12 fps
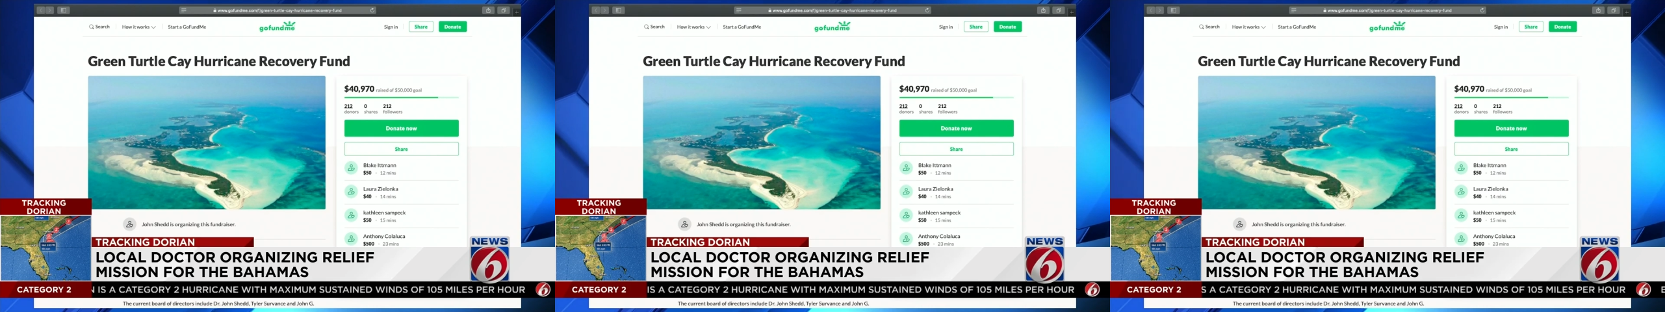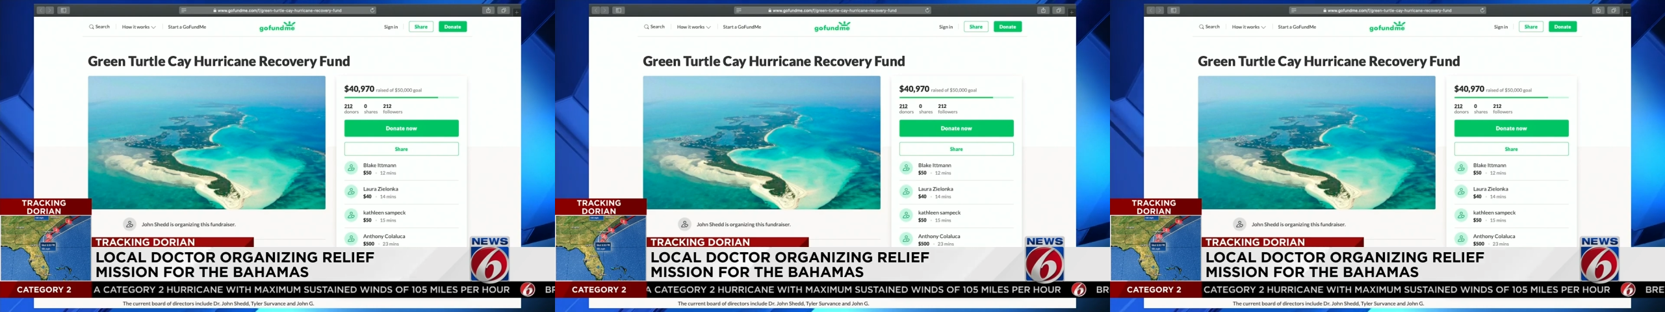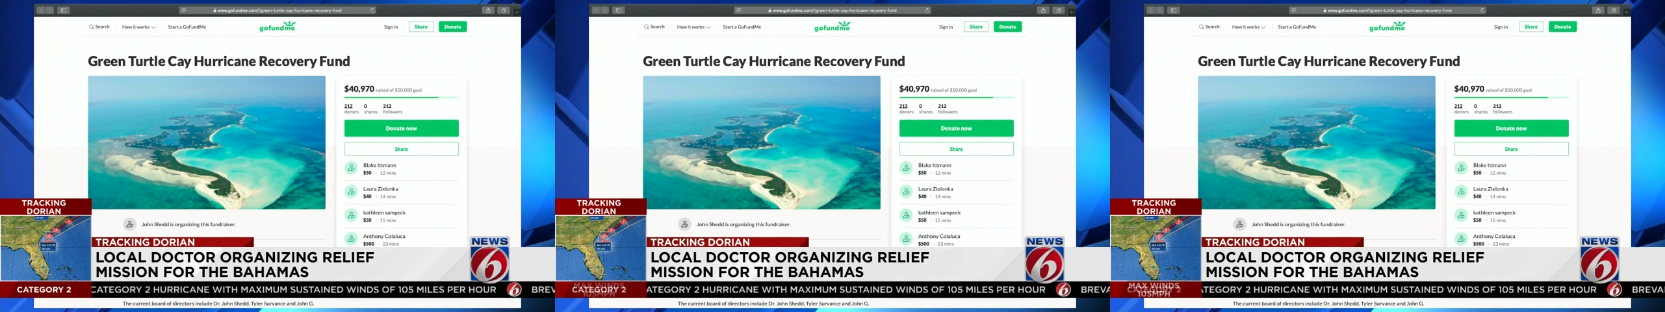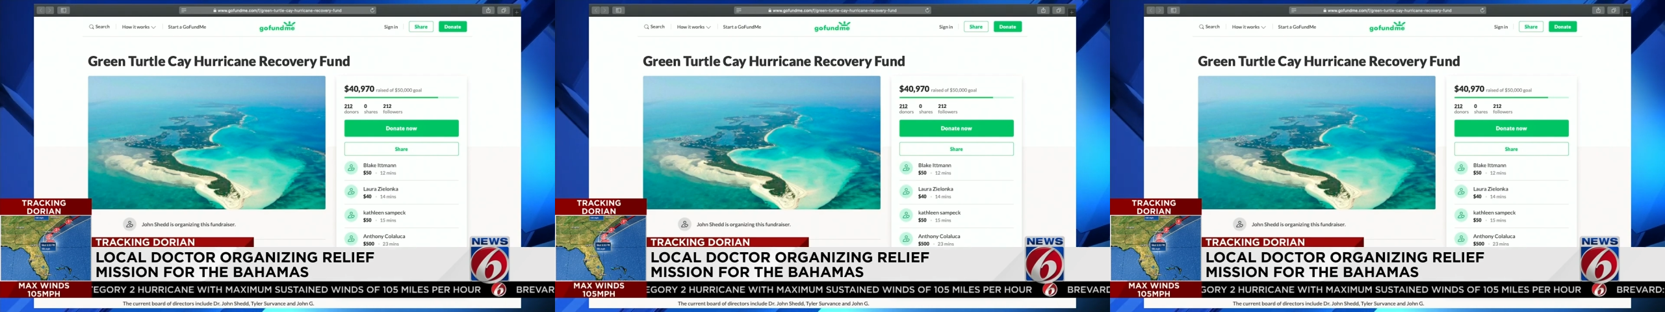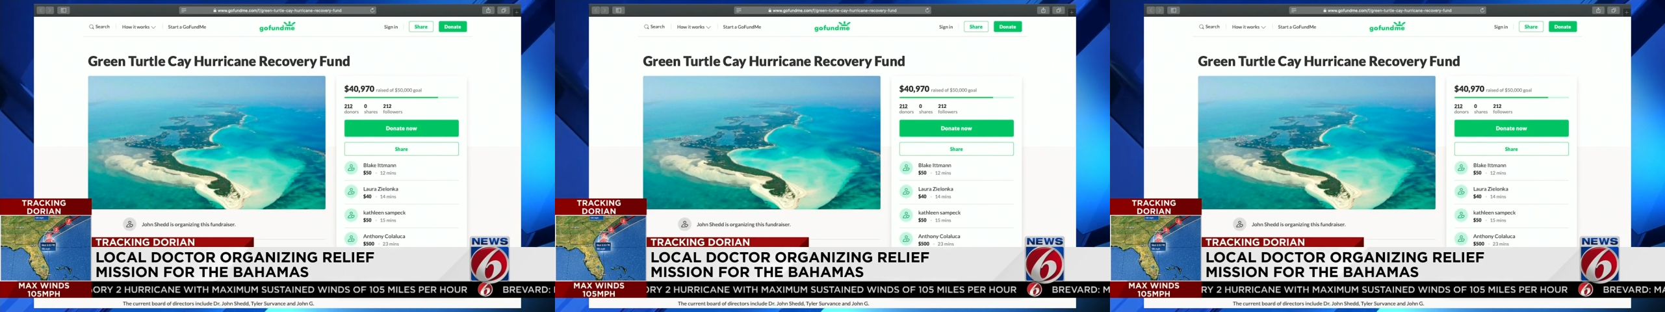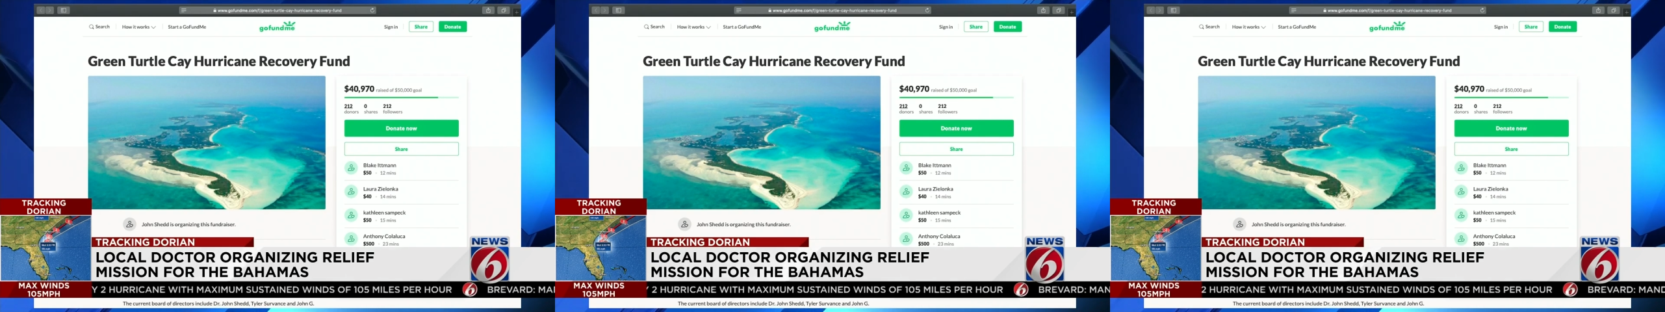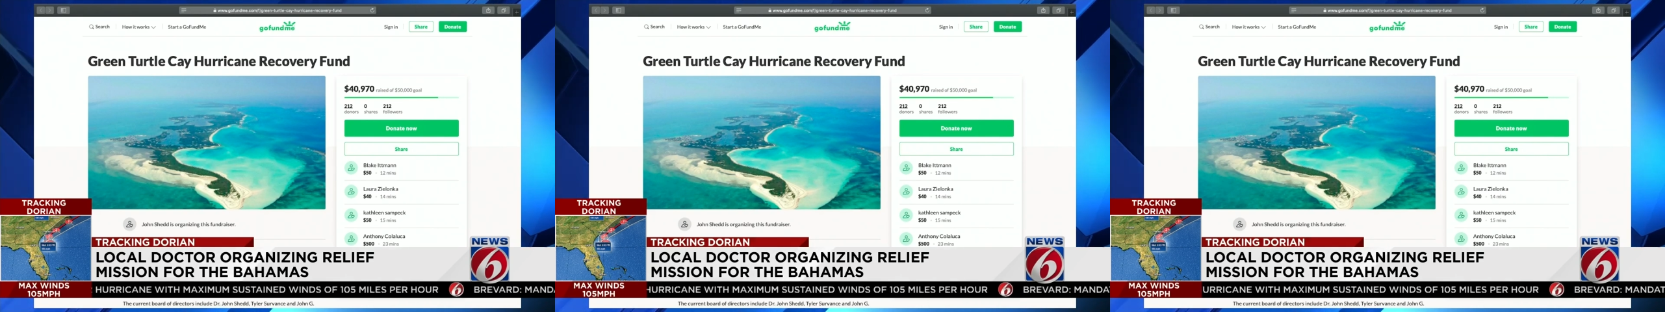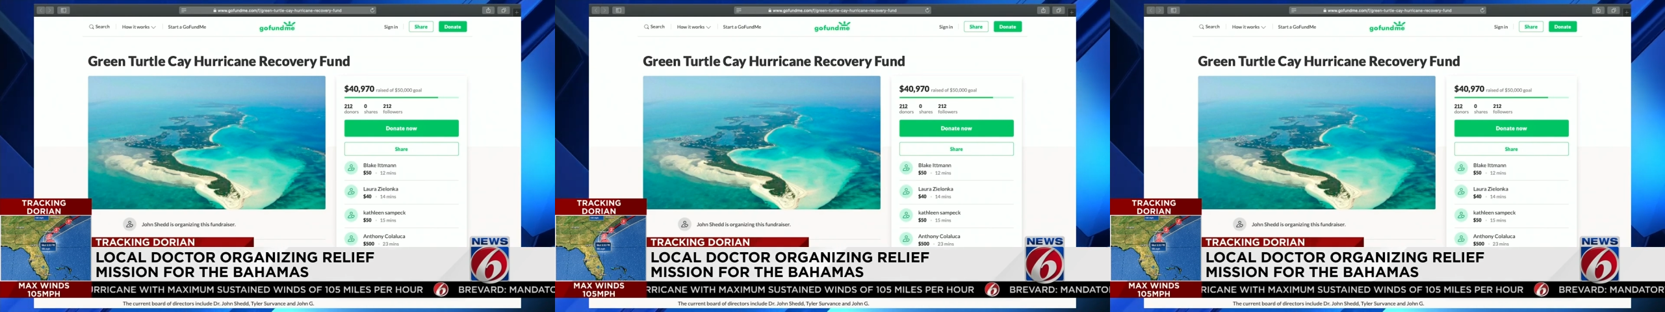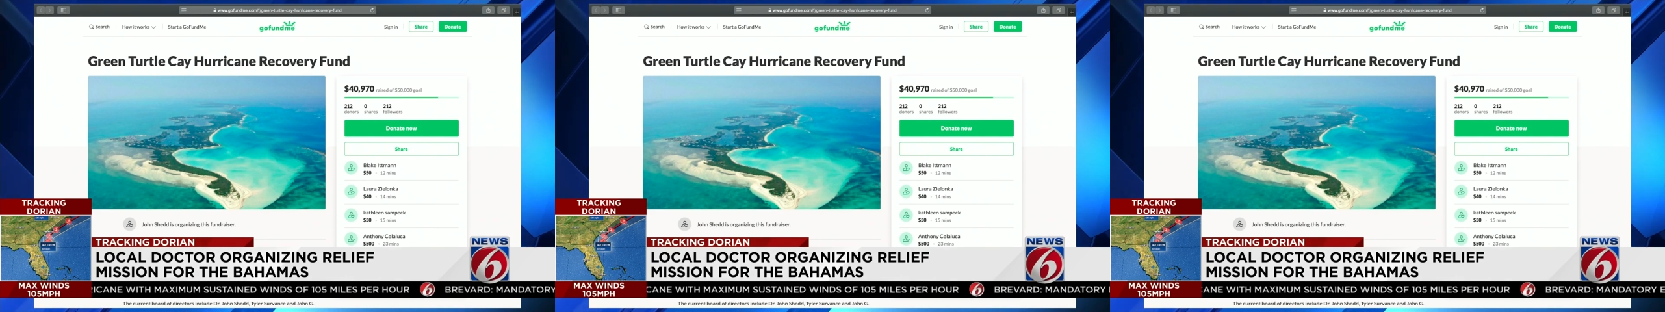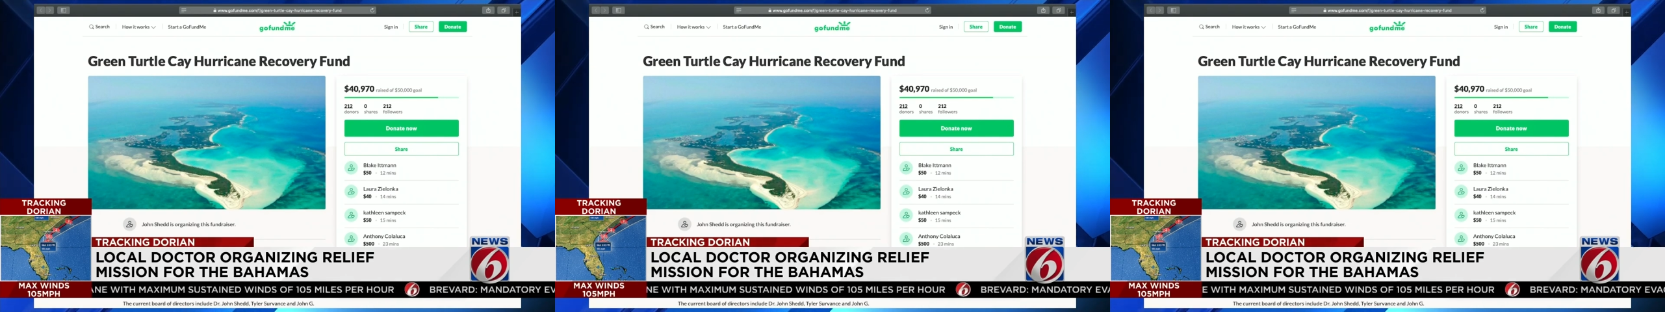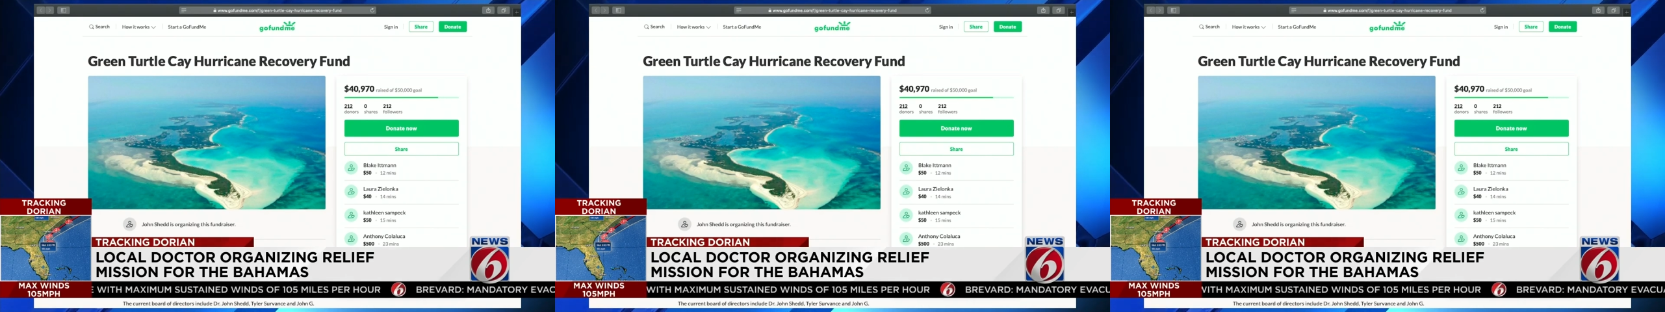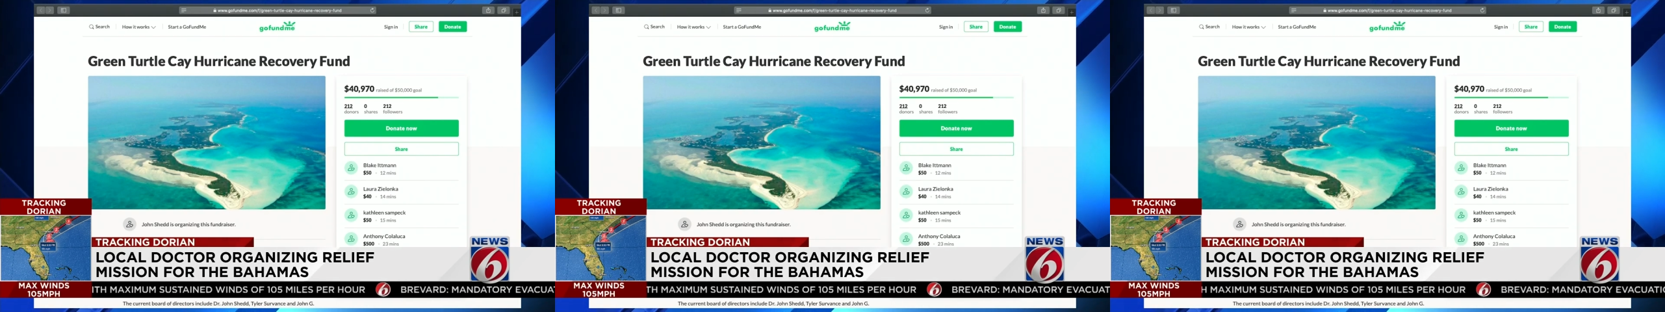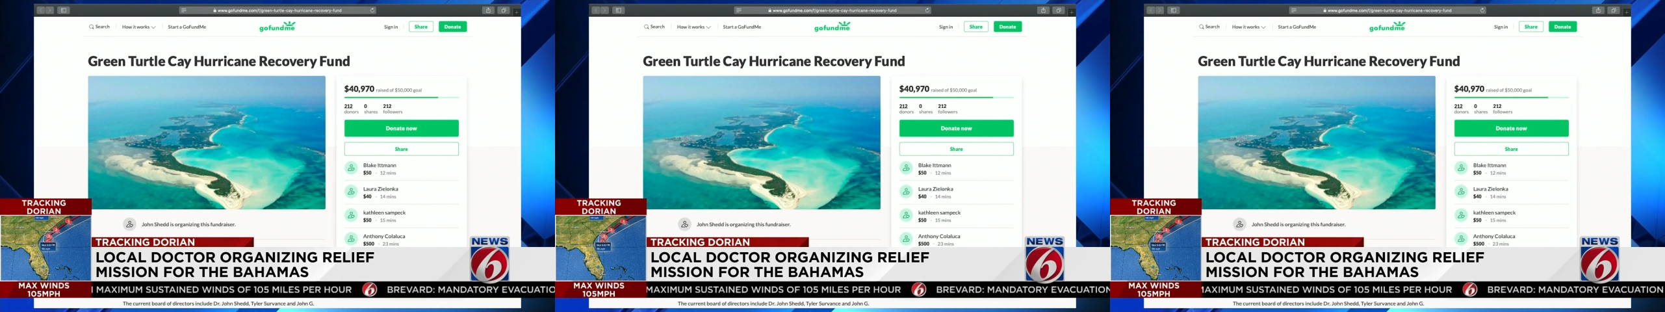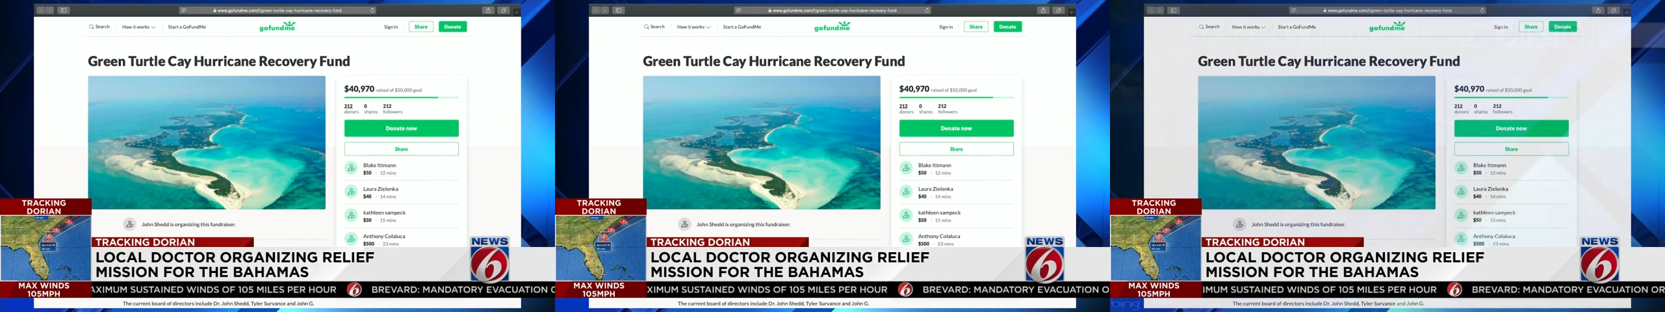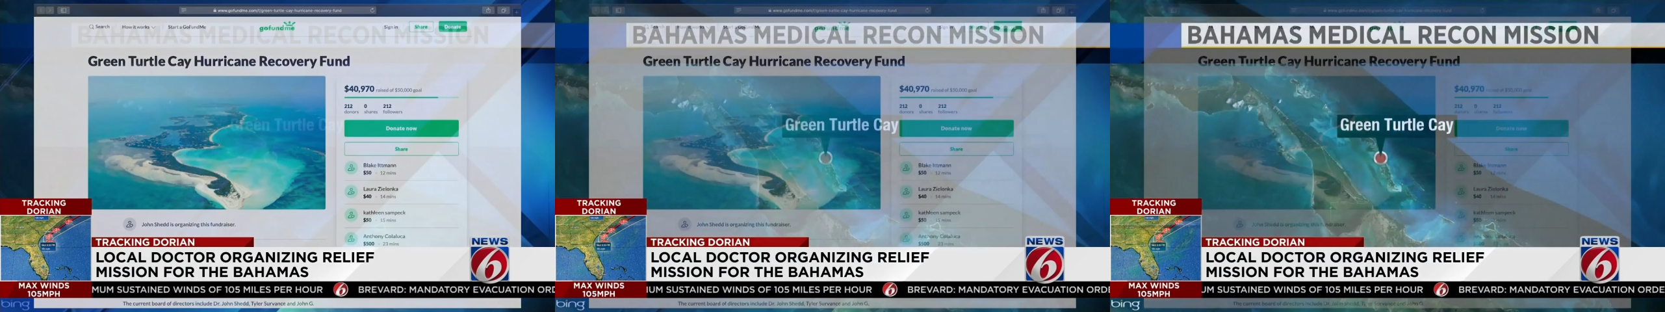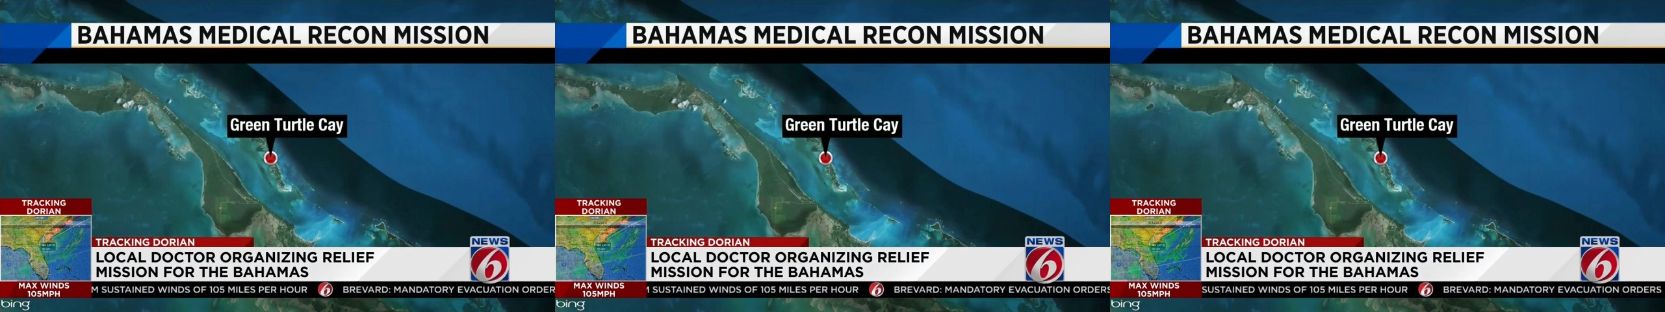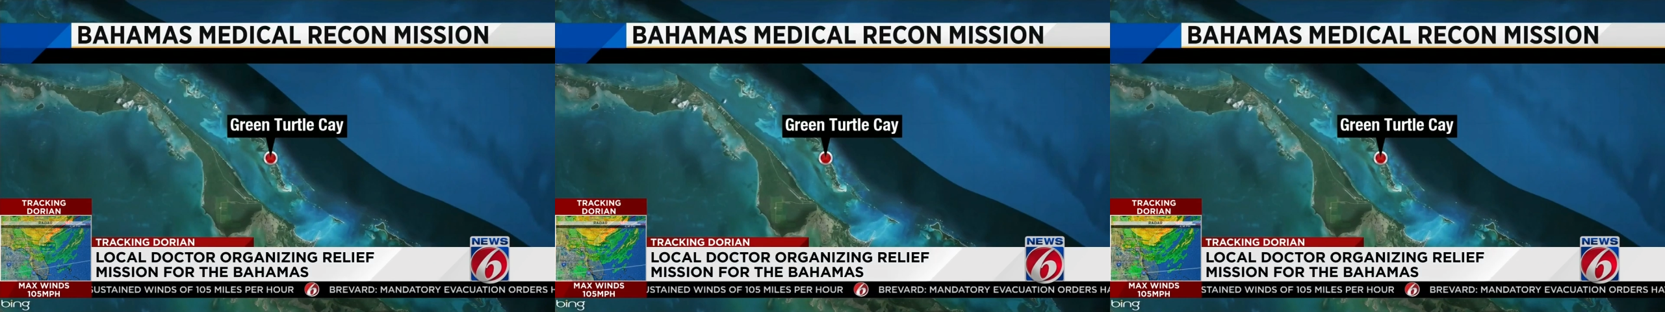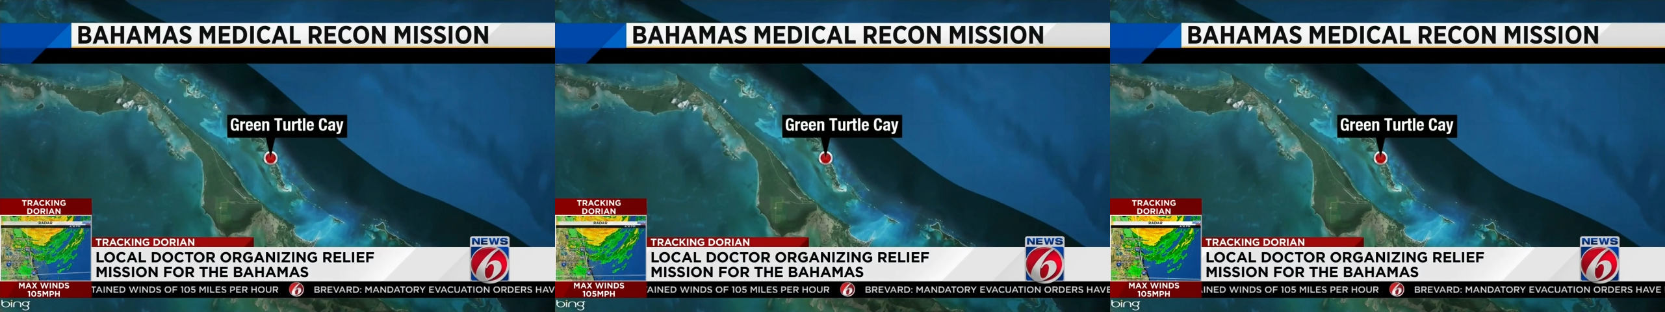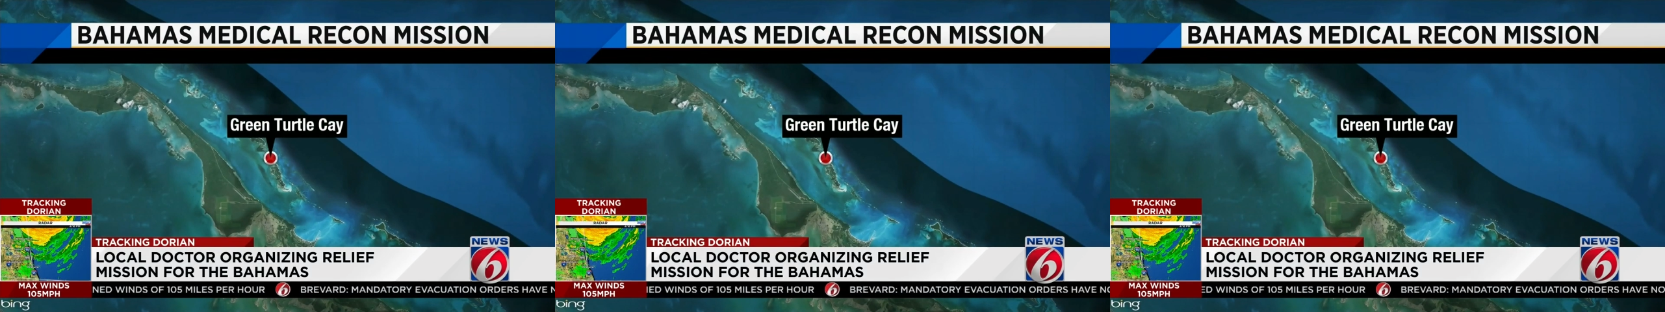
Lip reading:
No face is visible, so there are no lips to read.